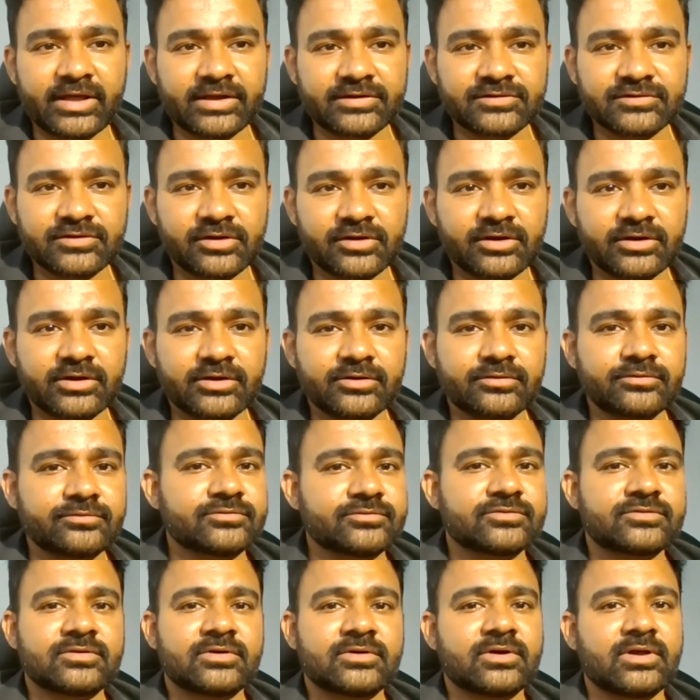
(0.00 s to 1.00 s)

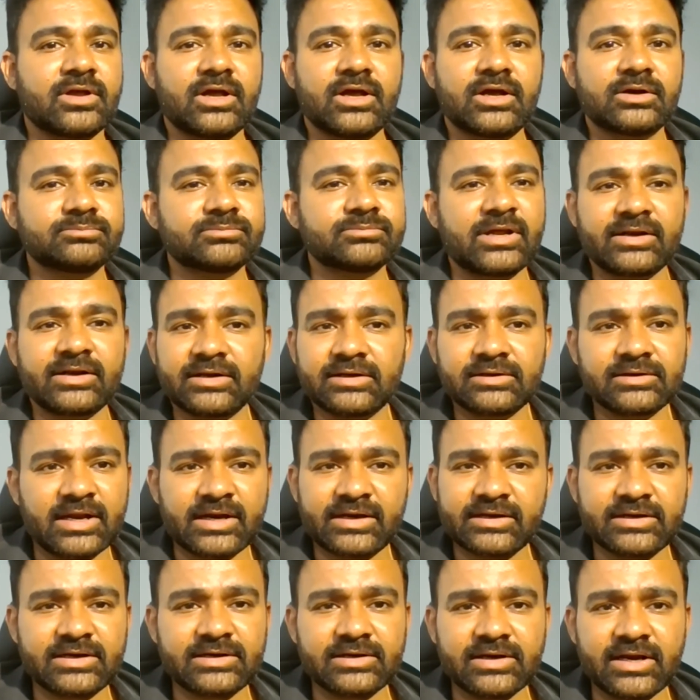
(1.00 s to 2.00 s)
executives.
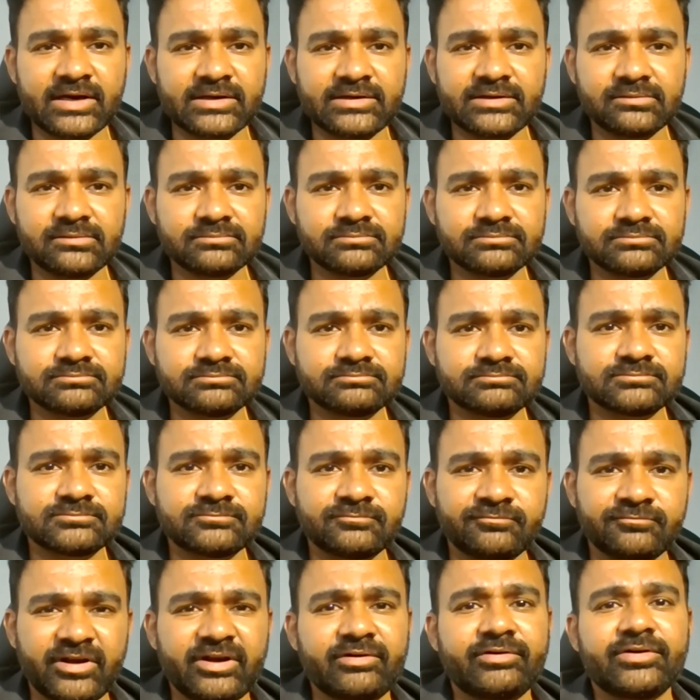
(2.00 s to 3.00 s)
It
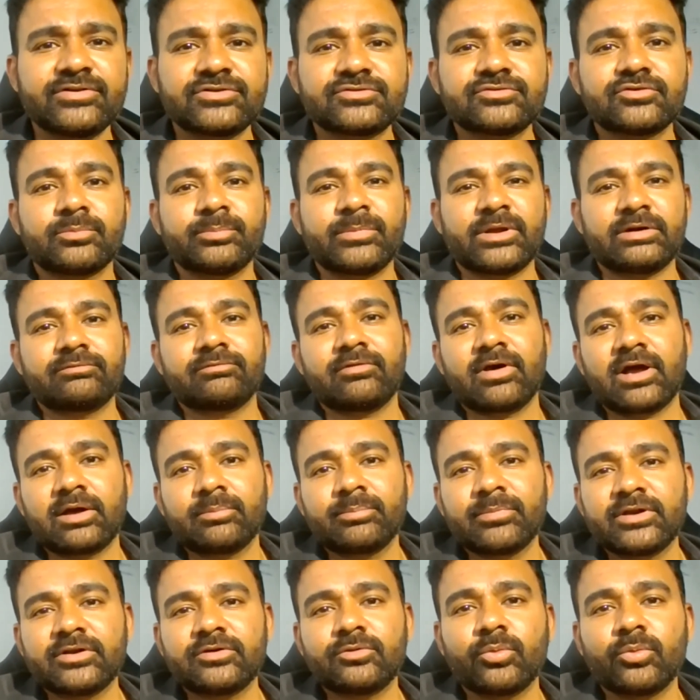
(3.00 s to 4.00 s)
varies from
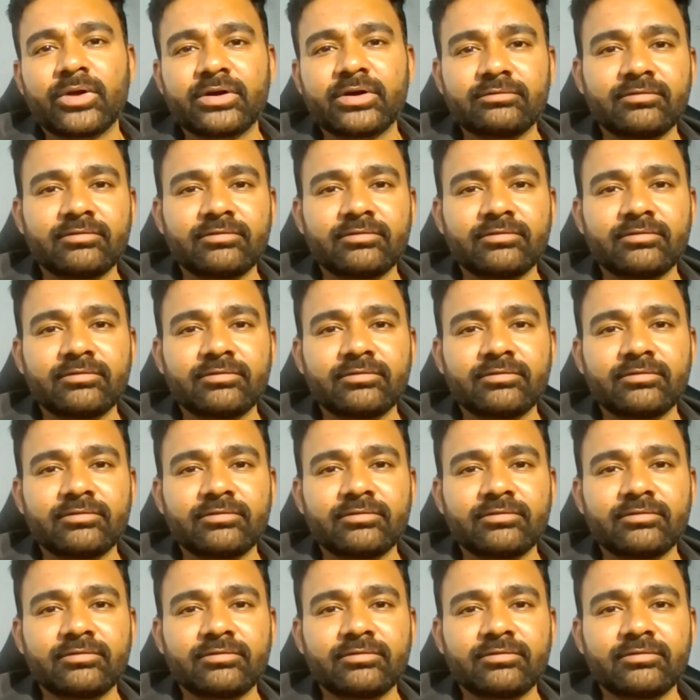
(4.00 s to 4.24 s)
environment to